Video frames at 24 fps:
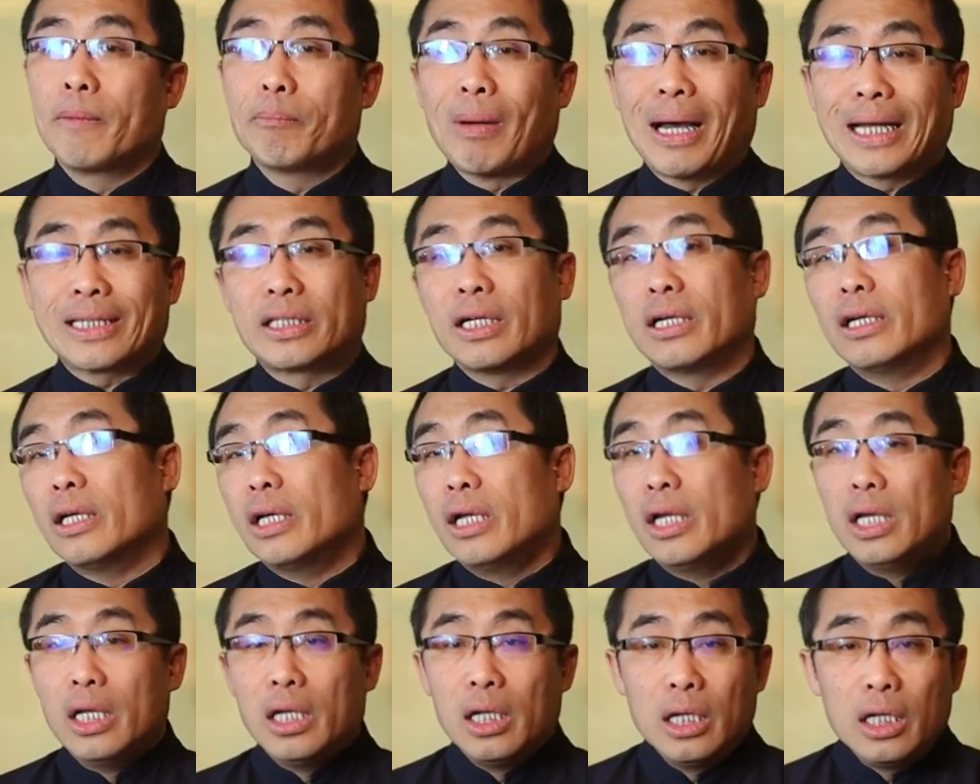But
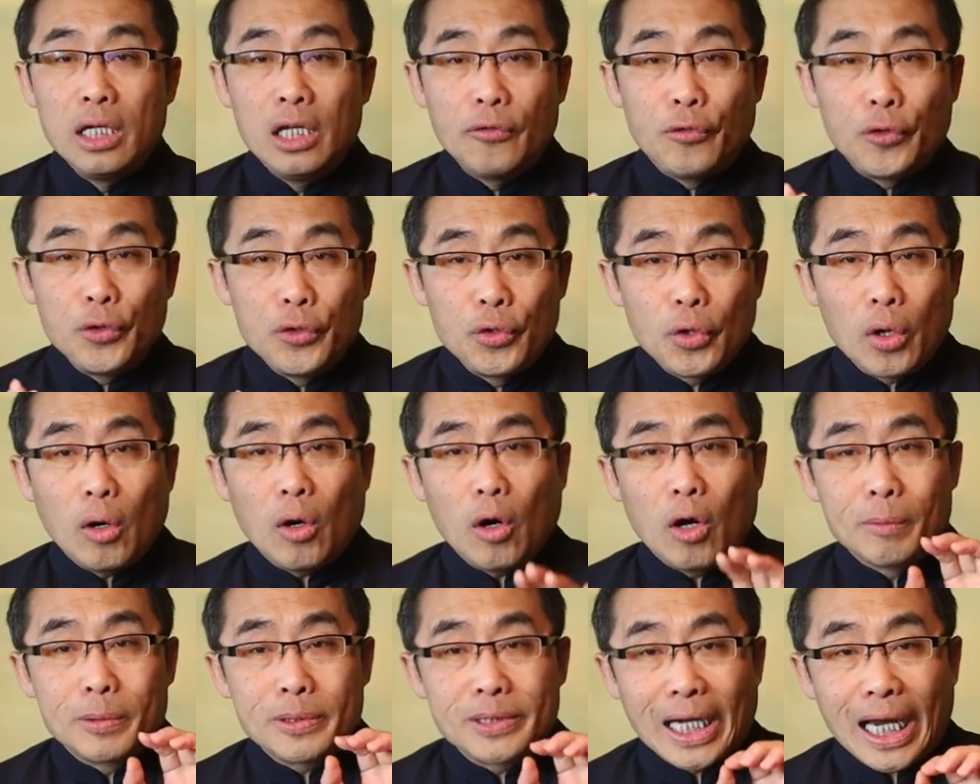if
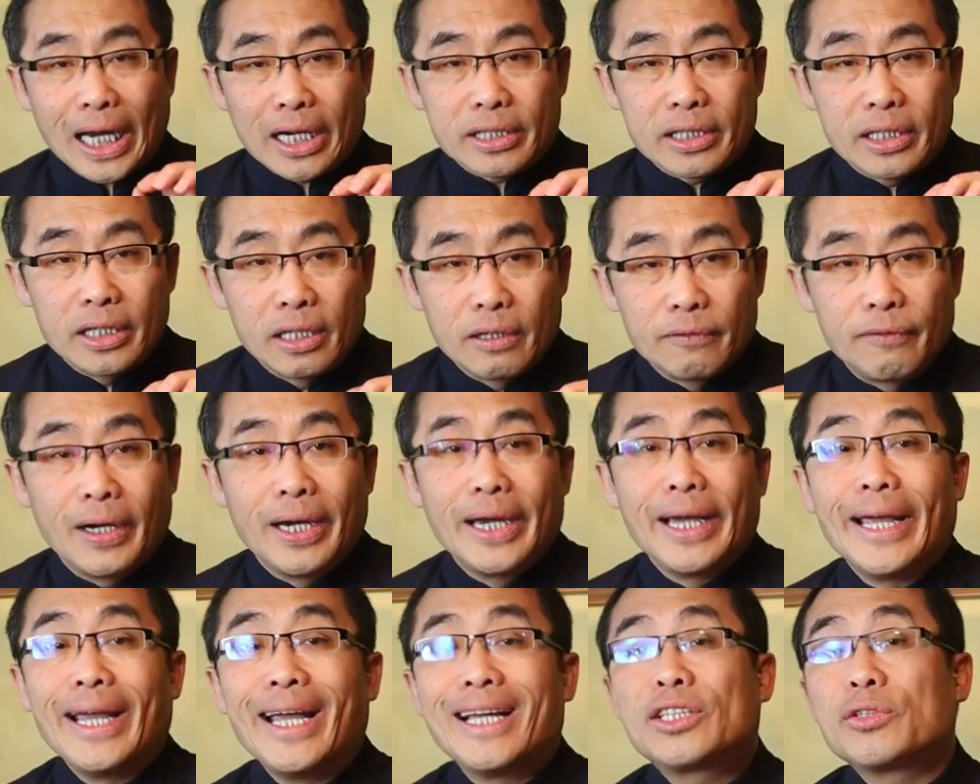your objective
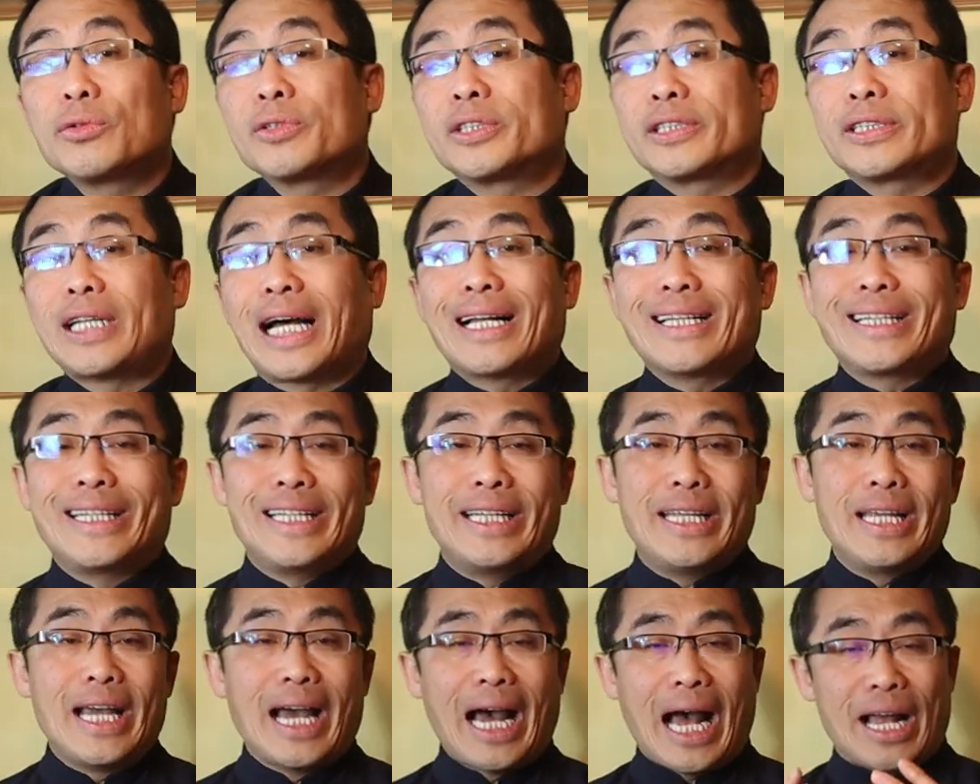is to
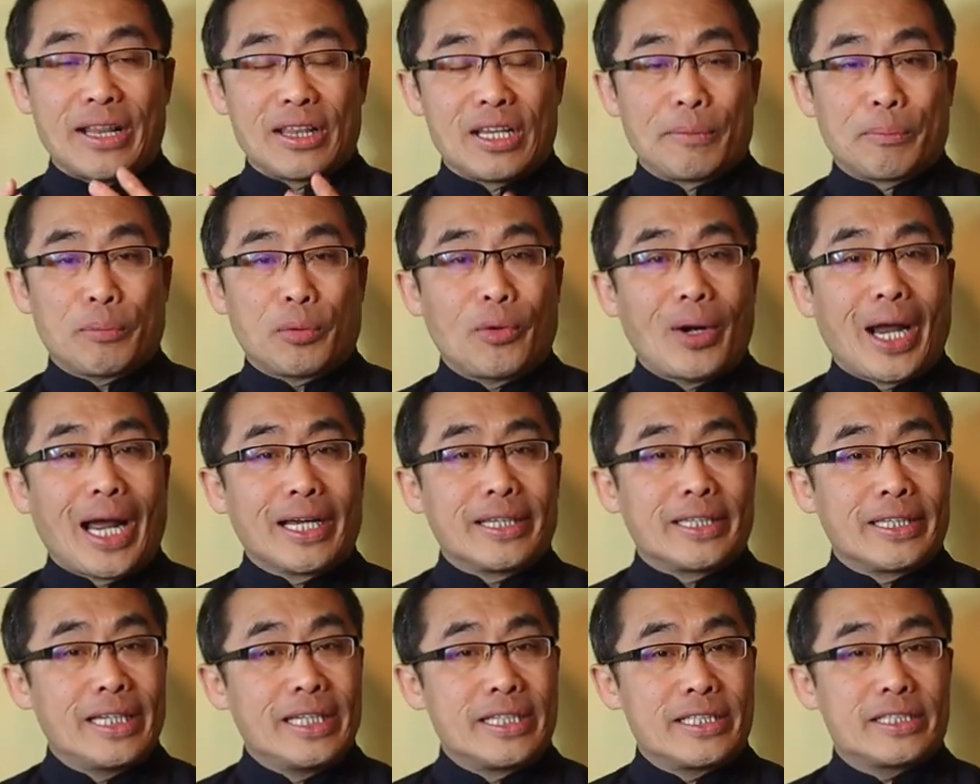study and
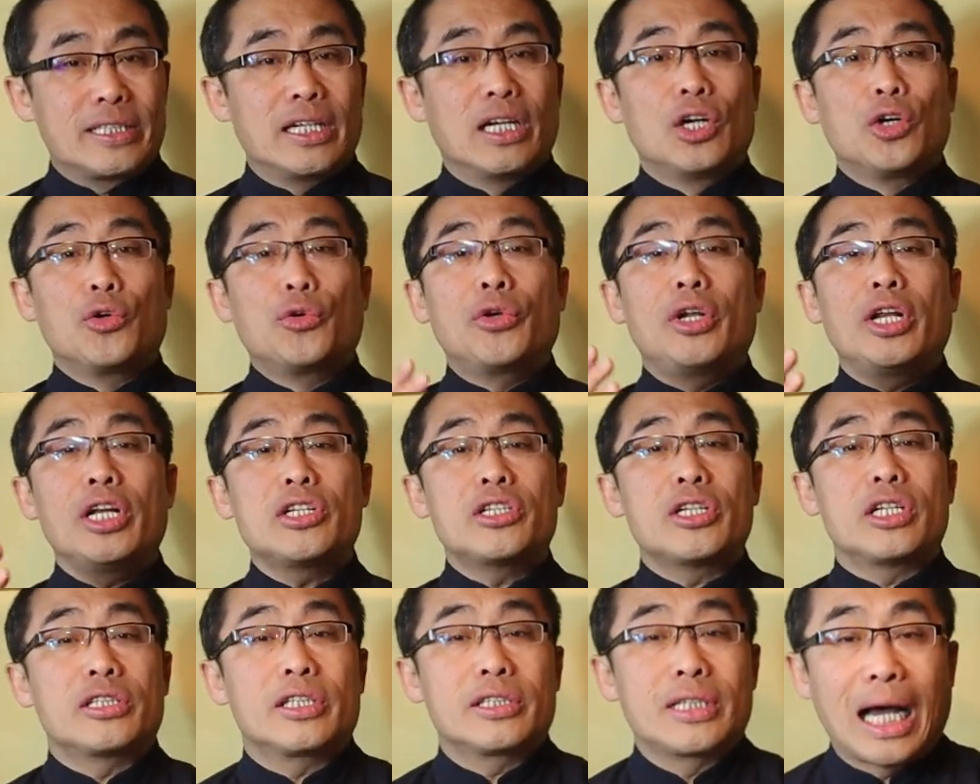practice
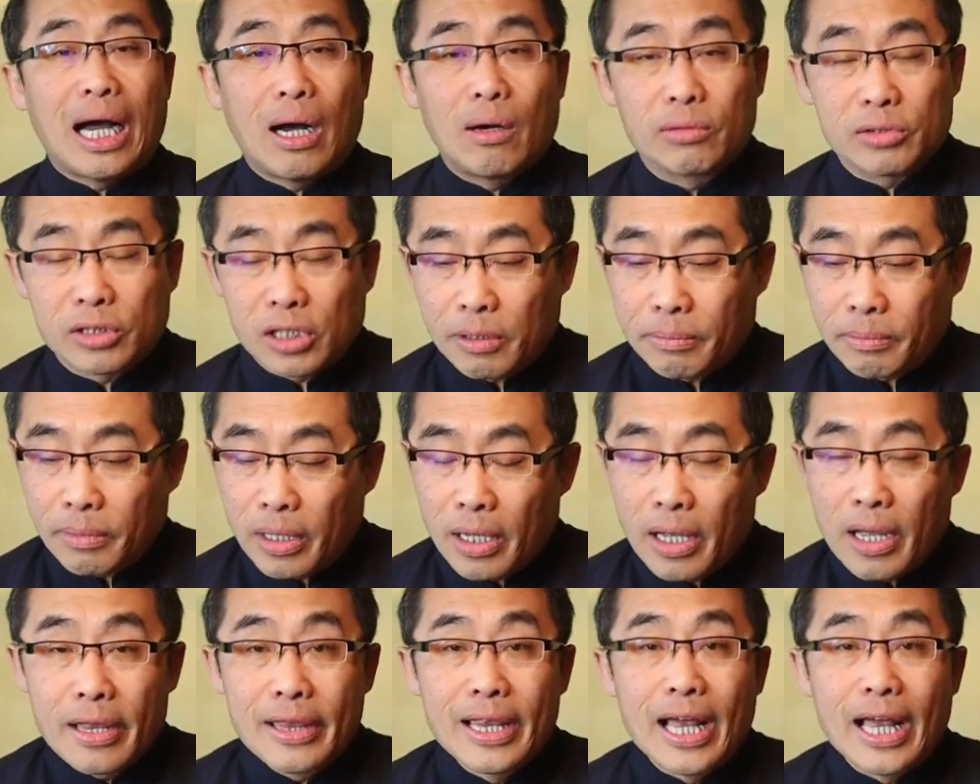religious Daoism,